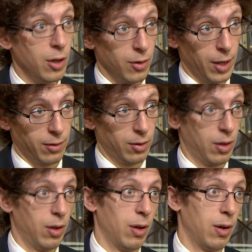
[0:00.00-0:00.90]
that
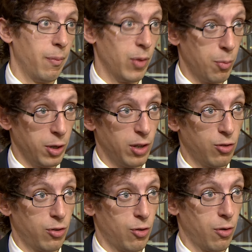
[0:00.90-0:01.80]
the
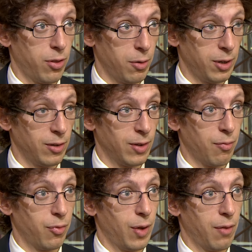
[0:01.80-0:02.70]
British authorities
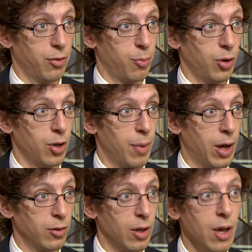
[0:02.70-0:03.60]
have spoken
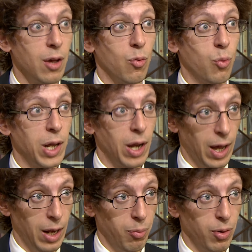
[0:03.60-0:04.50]
about will
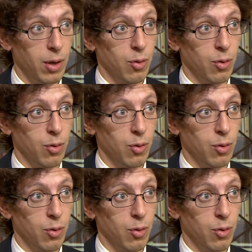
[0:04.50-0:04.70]
help.